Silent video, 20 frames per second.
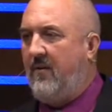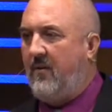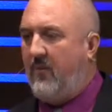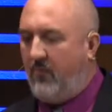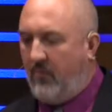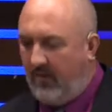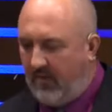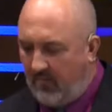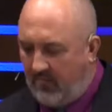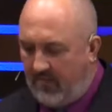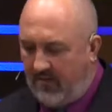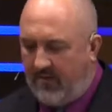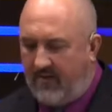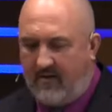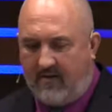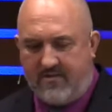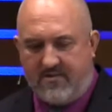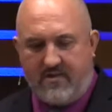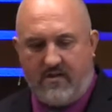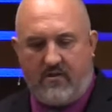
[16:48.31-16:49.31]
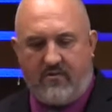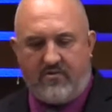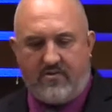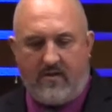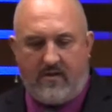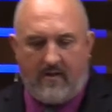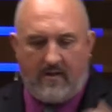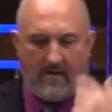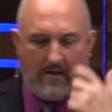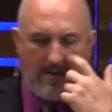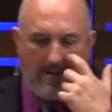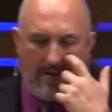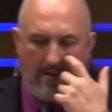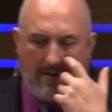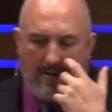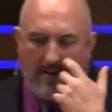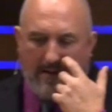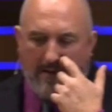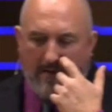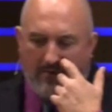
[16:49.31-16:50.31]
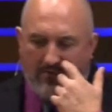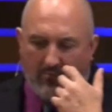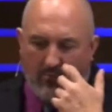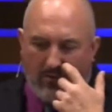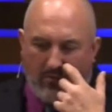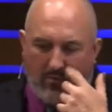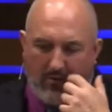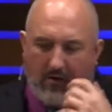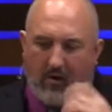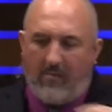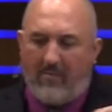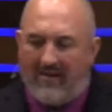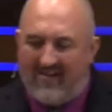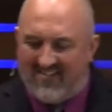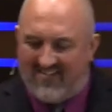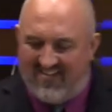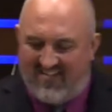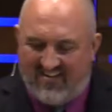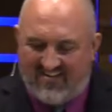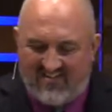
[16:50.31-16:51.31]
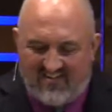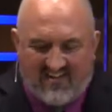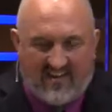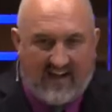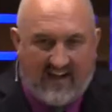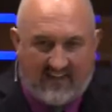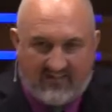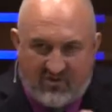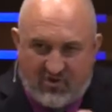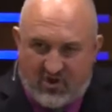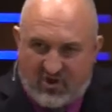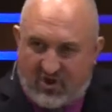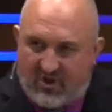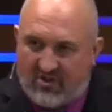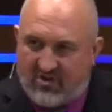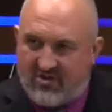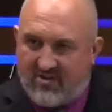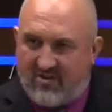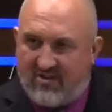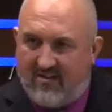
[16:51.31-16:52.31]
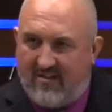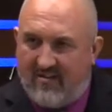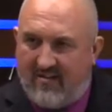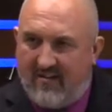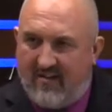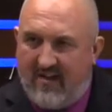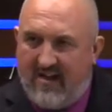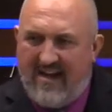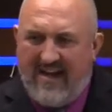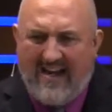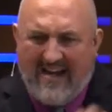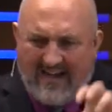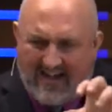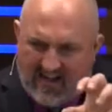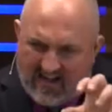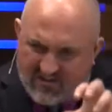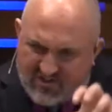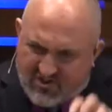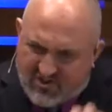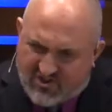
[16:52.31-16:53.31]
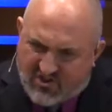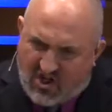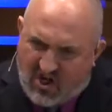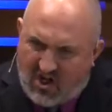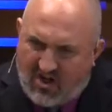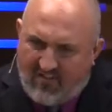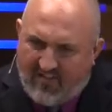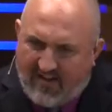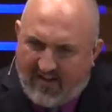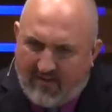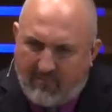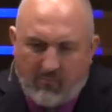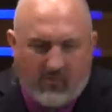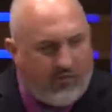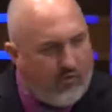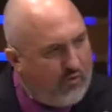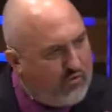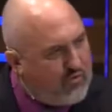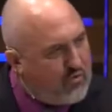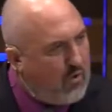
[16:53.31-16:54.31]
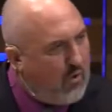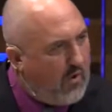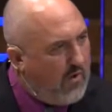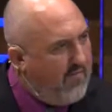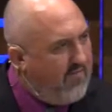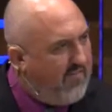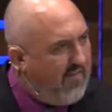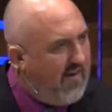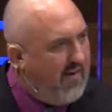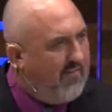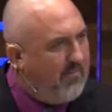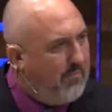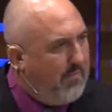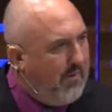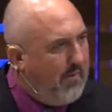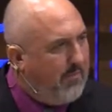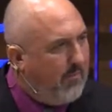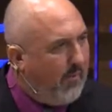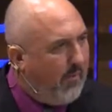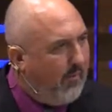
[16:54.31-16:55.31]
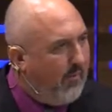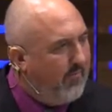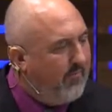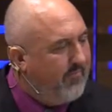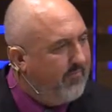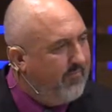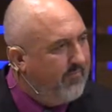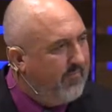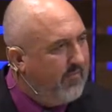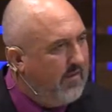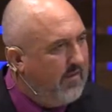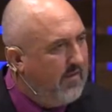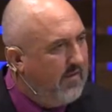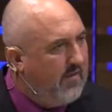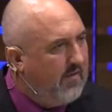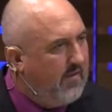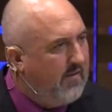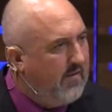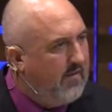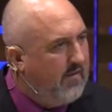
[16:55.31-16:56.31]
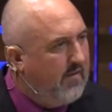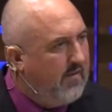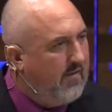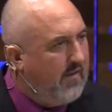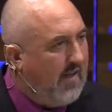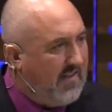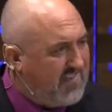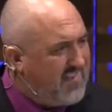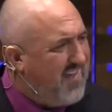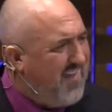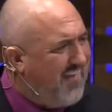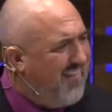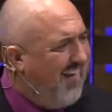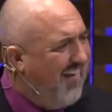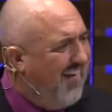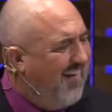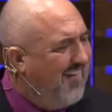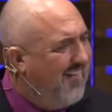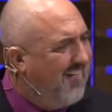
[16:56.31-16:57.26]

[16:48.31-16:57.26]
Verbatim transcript: We committed ourselves here. And this is where we are because this is God's church. And I saw that with those 25 people. I saw that.